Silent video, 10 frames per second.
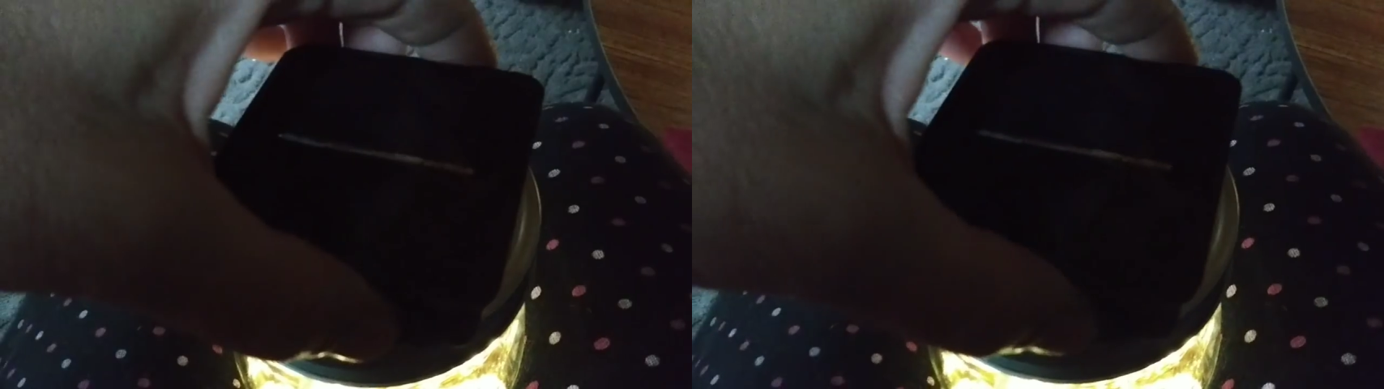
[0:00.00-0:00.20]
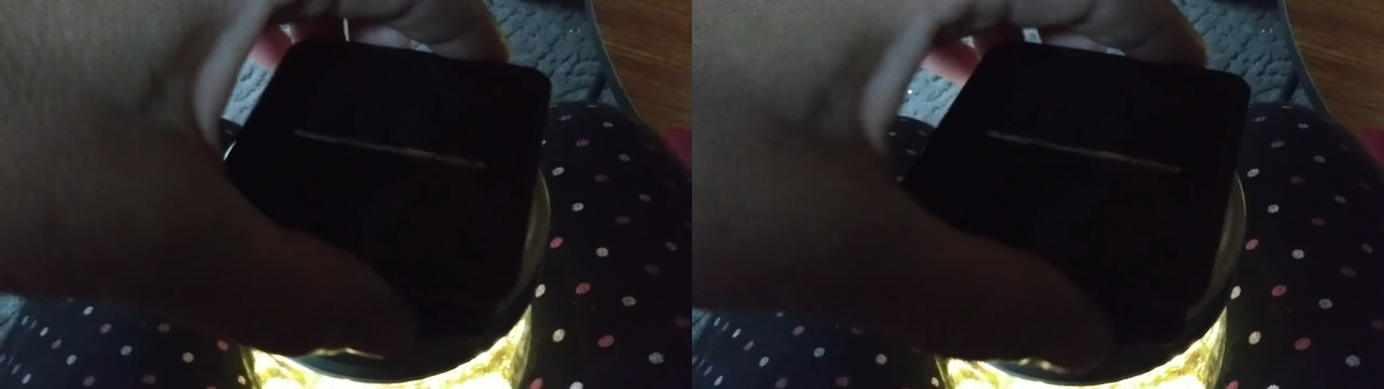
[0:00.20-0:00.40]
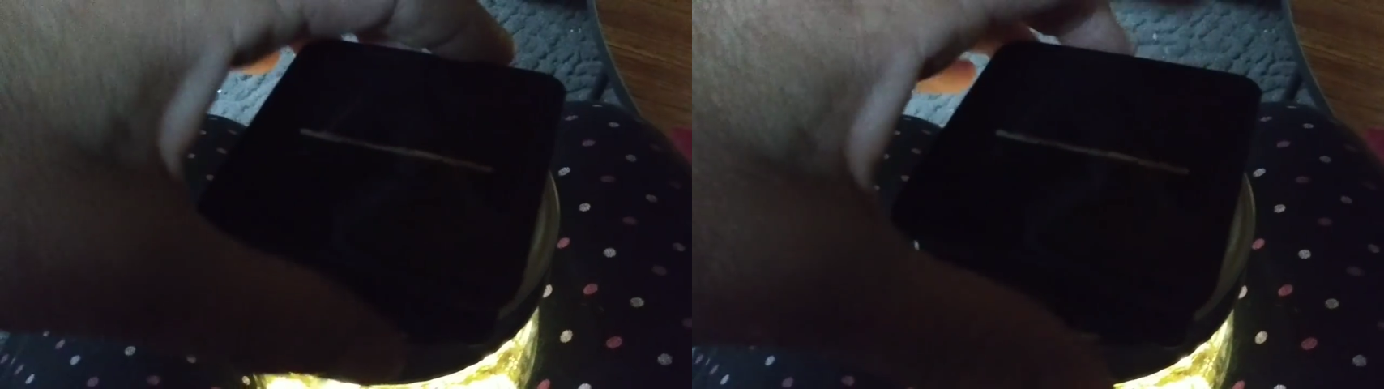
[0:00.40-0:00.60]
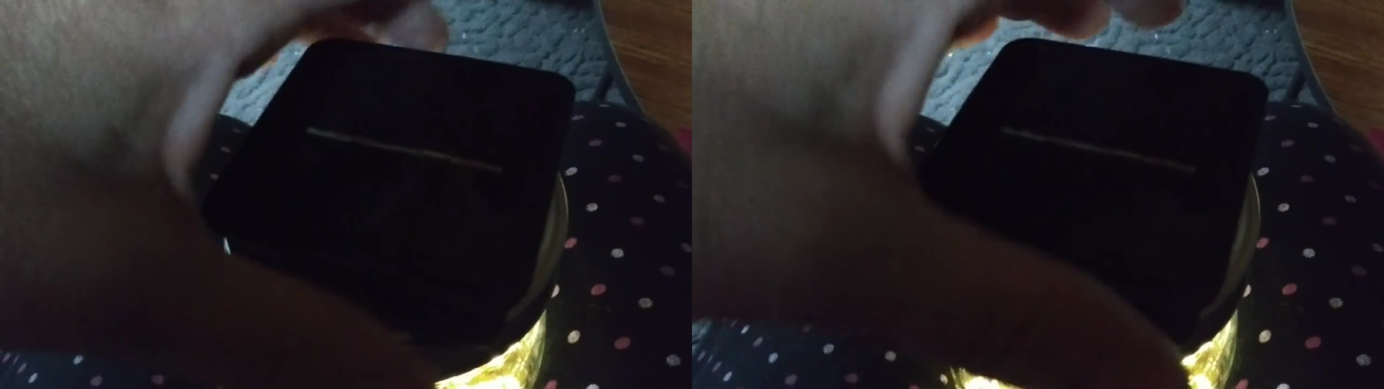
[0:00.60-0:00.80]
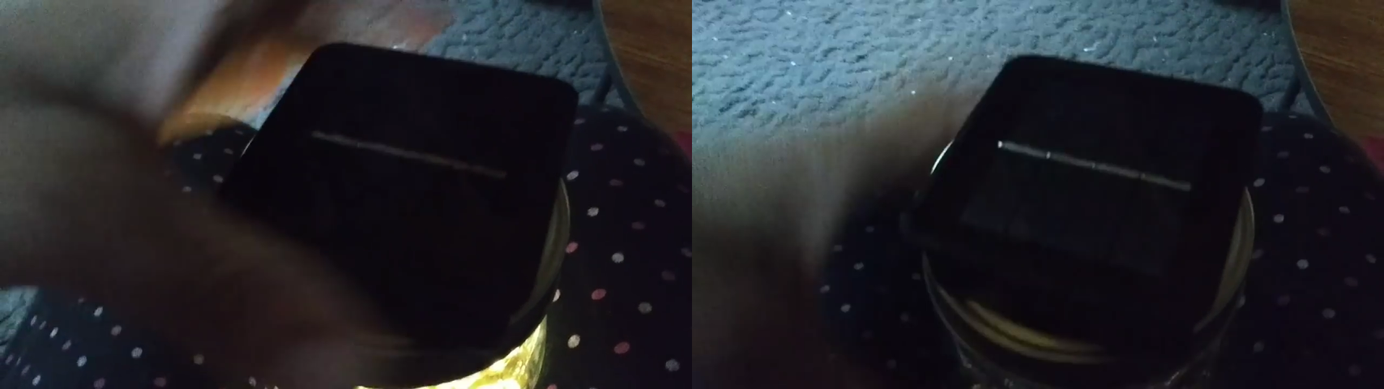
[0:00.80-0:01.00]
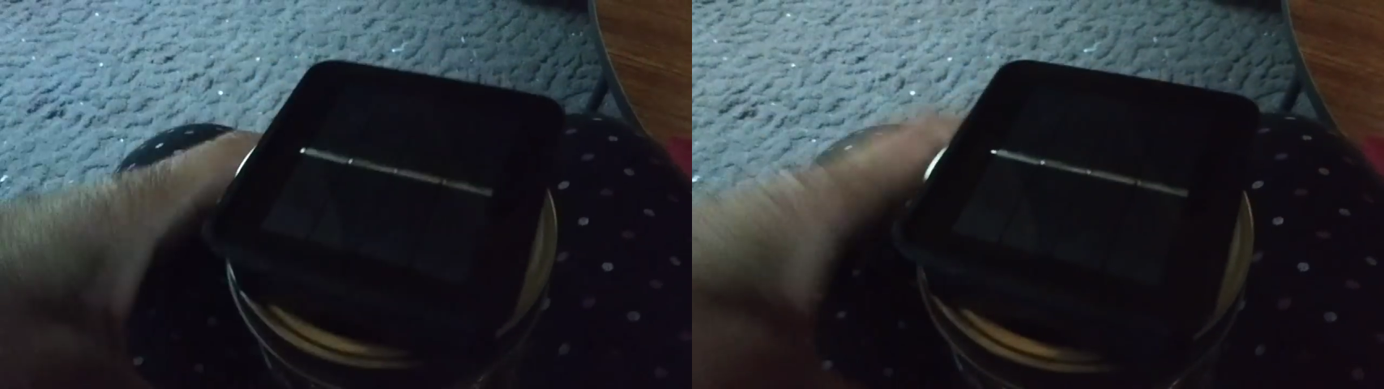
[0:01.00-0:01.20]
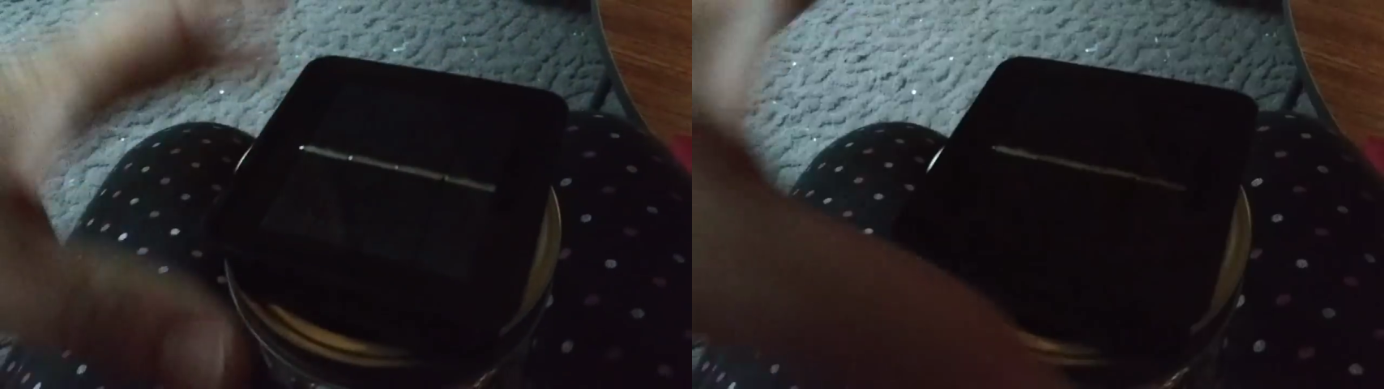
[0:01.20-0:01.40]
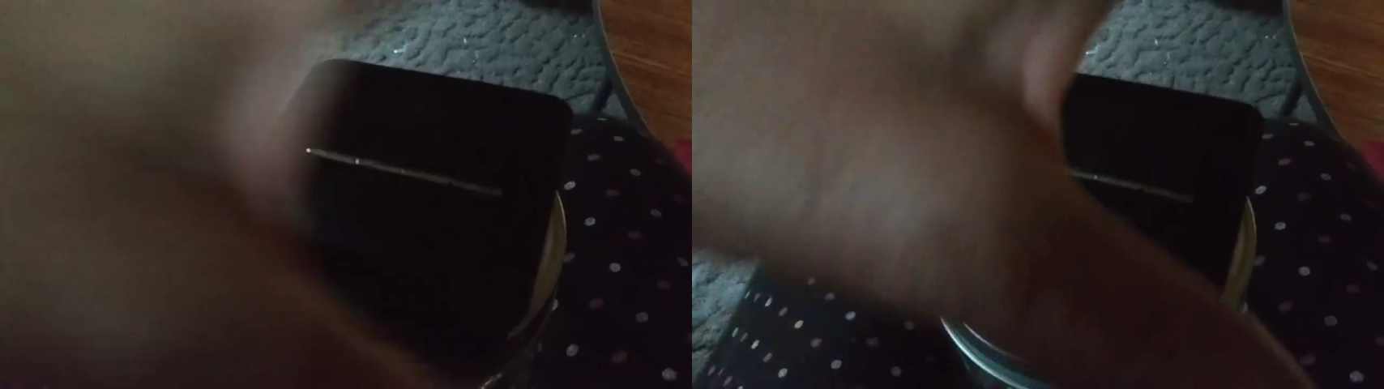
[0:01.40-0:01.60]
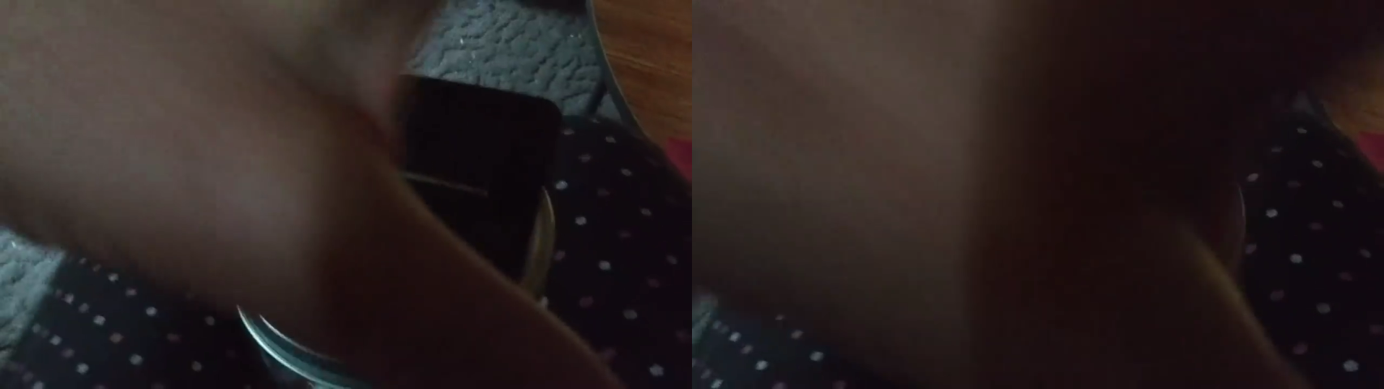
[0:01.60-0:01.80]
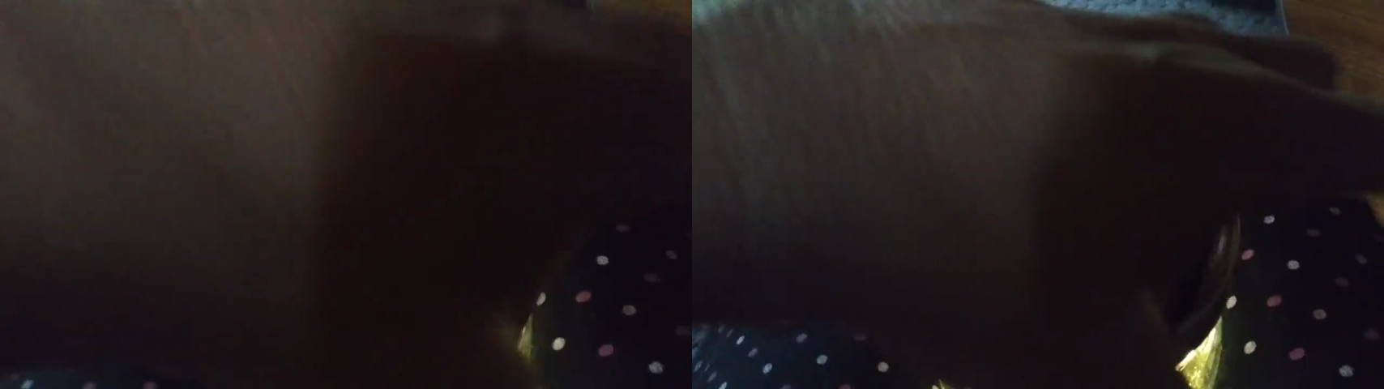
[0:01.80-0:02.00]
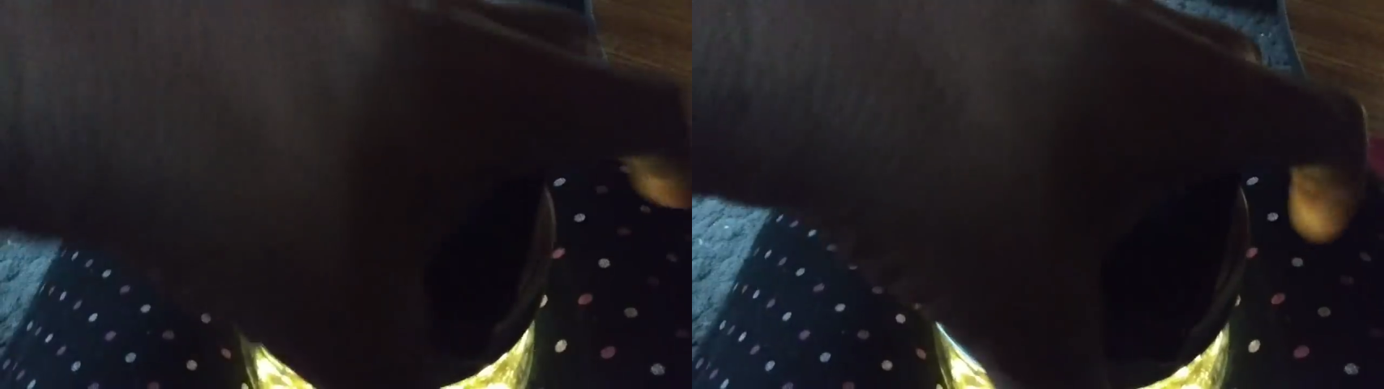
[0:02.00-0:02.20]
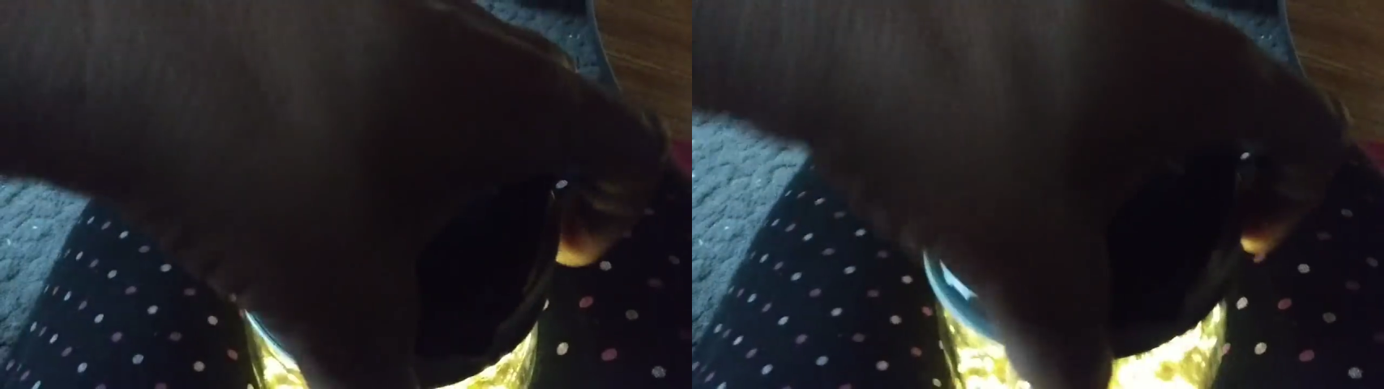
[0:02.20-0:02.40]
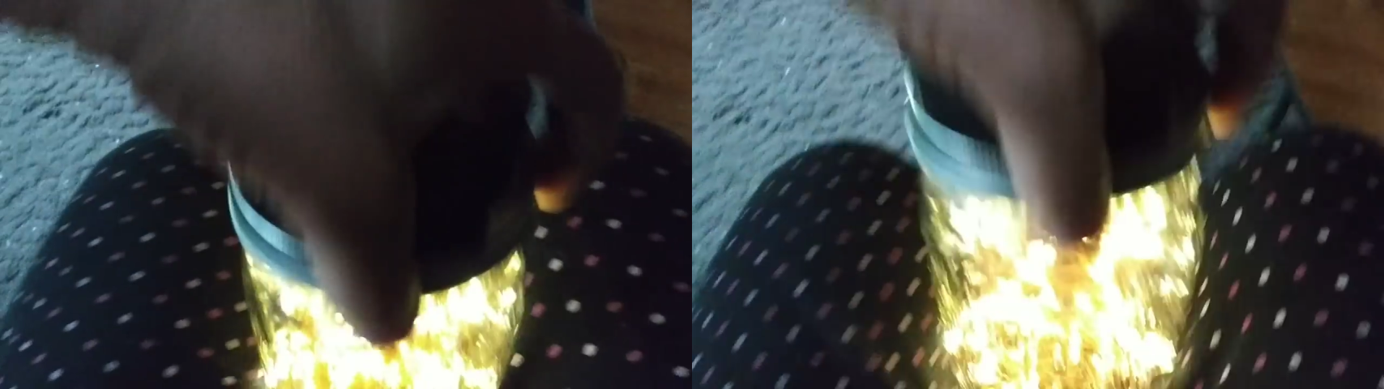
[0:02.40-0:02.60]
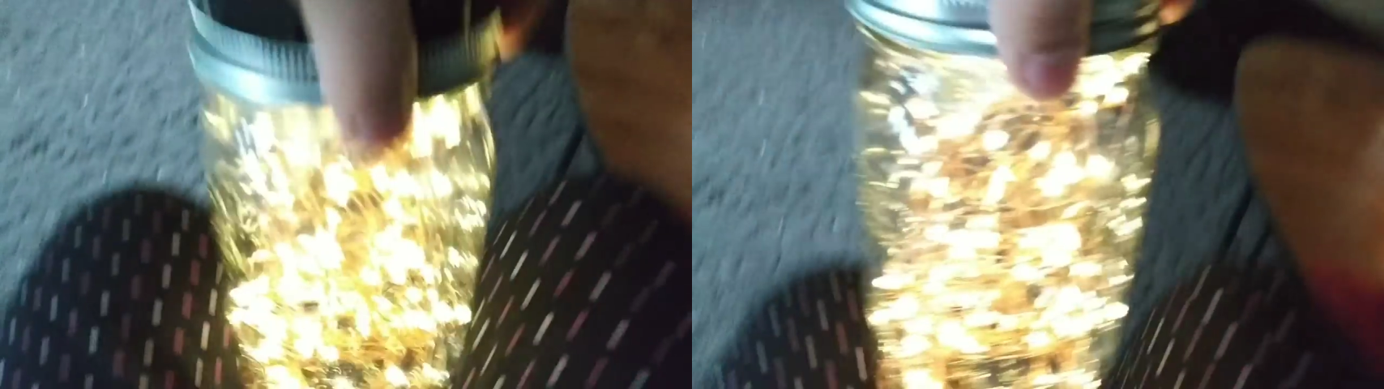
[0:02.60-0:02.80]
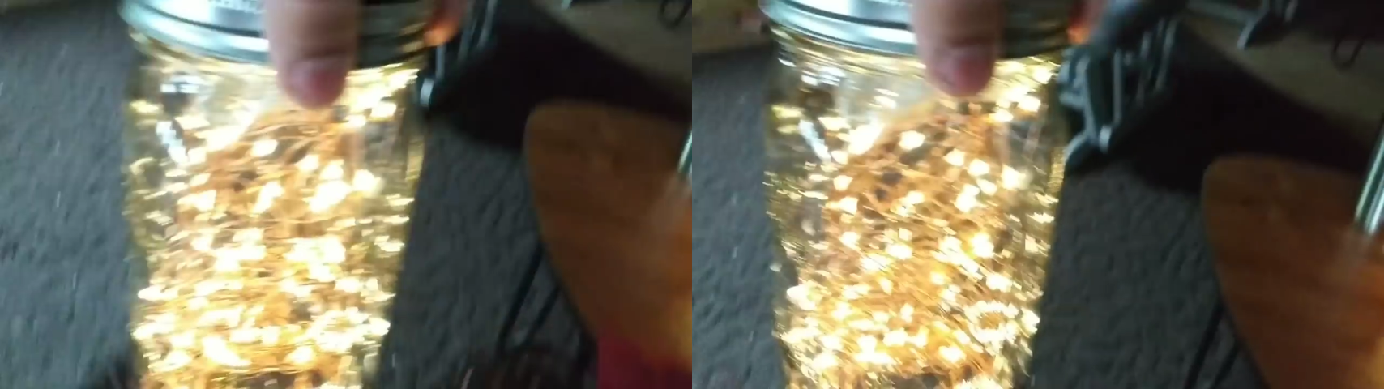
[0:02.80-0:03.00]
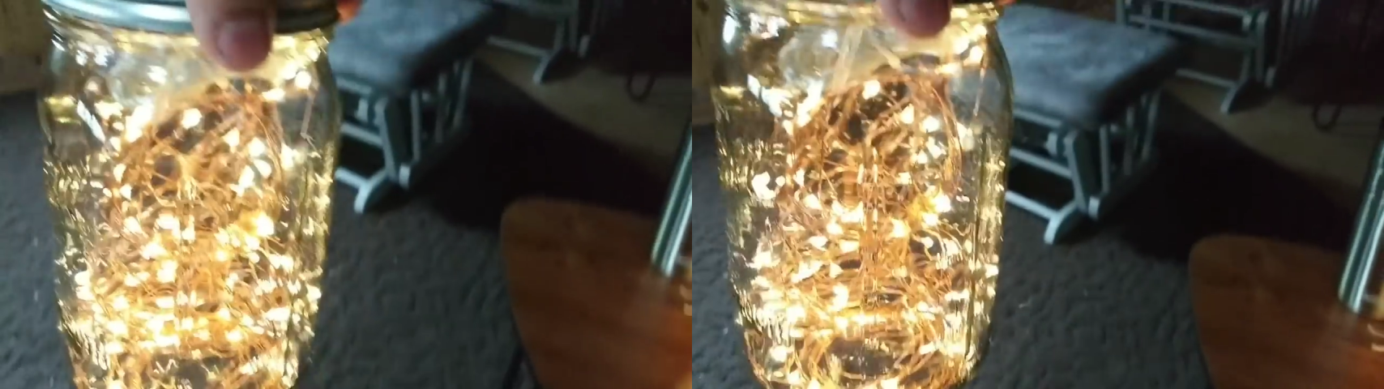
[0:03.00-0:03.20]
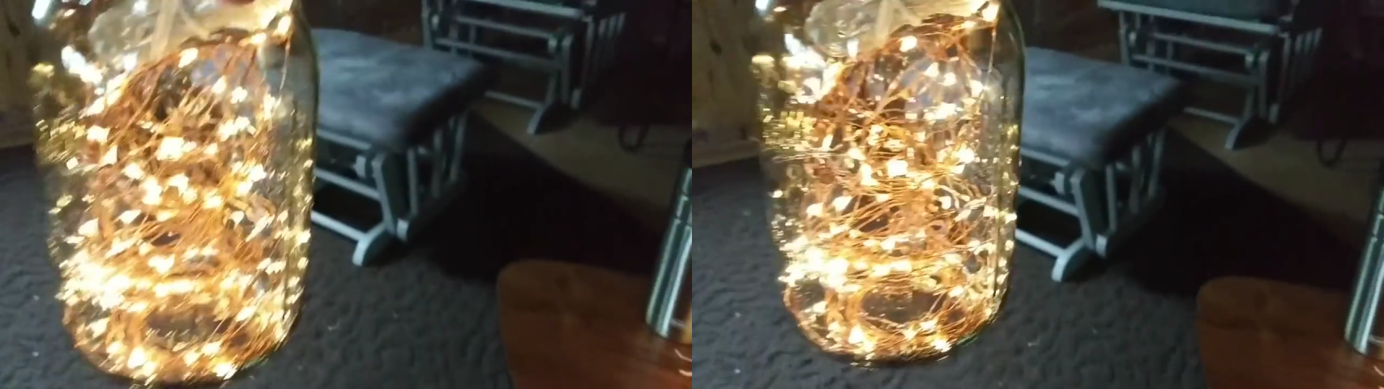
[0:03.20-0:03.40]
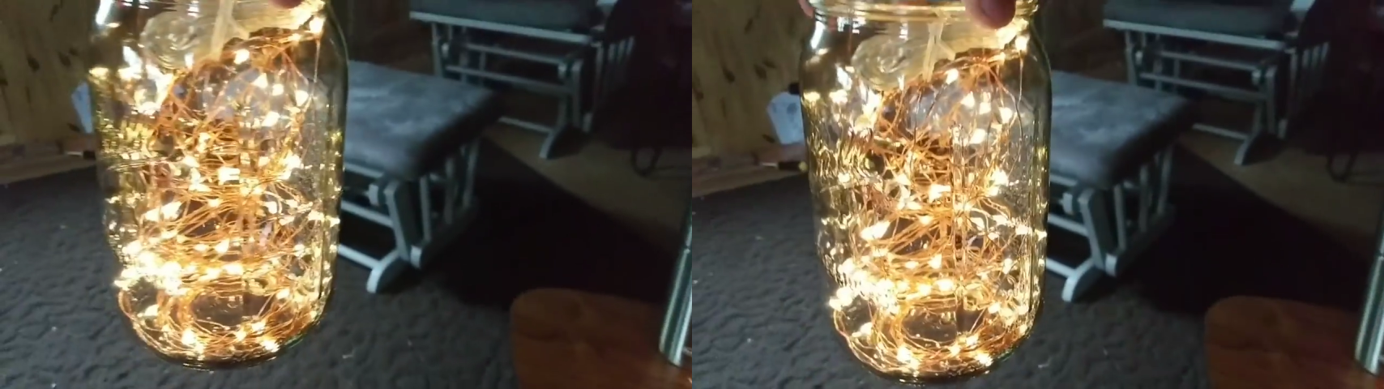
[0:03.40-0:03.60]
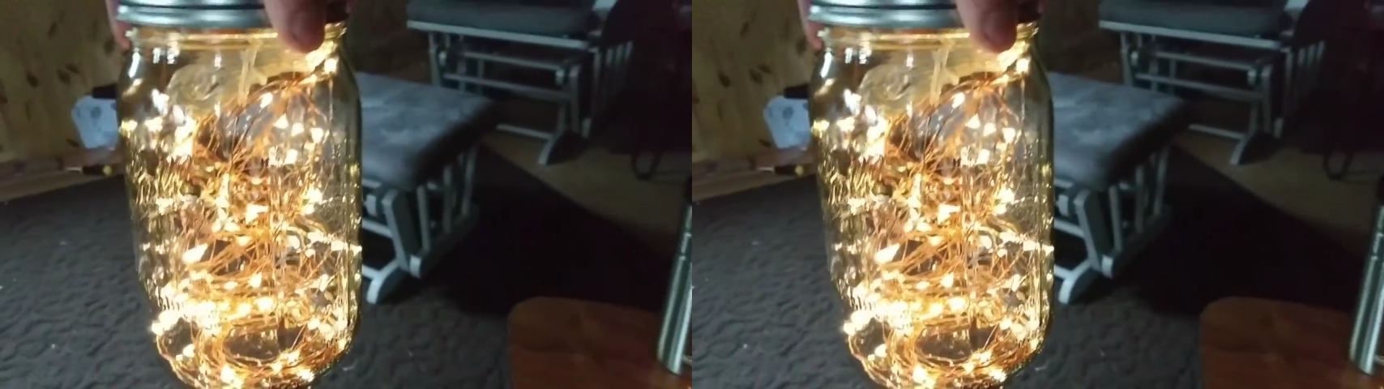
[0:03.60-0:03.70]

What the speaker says: [unreadable: no face in view]